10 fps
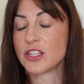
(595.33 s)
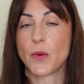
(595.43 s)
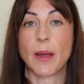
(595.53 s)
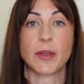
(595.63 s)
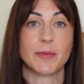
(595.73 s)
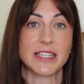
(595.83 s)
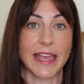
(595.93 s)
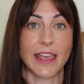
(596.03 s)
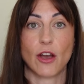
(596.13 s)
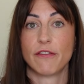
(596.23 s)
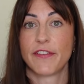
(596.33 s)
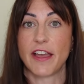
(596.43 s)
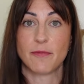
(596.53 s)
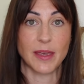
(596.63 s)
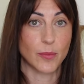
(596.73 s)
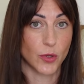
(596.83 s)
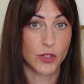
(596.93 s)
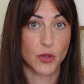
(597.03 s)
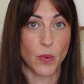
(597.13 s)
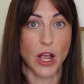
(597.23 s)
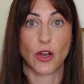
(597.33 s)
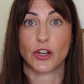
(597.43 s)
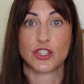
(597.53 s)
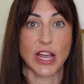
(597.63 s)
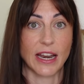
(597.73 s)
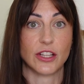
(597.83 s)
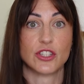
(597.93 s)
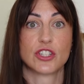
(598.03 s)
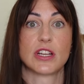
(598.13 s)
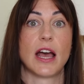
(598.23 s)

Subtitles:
So I'm going to be taking on 5 people to work on a challenge,